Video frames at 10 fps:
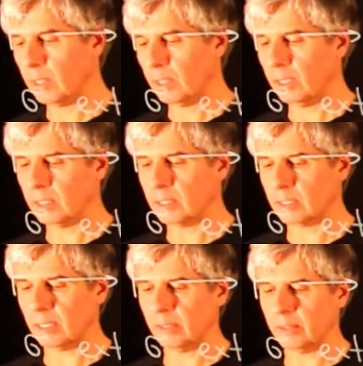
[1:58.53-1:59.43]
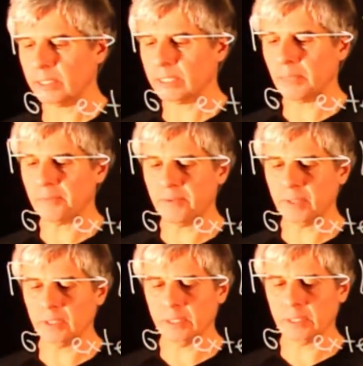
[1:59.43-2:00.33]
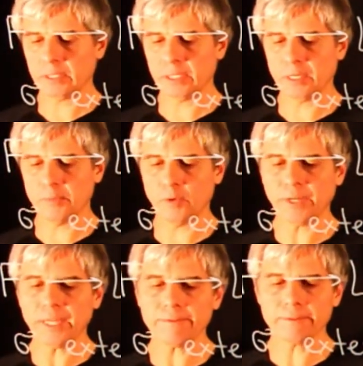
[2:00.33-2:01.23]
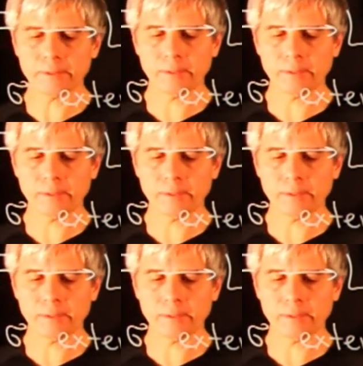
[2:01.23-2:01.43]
its subfield sigma of F,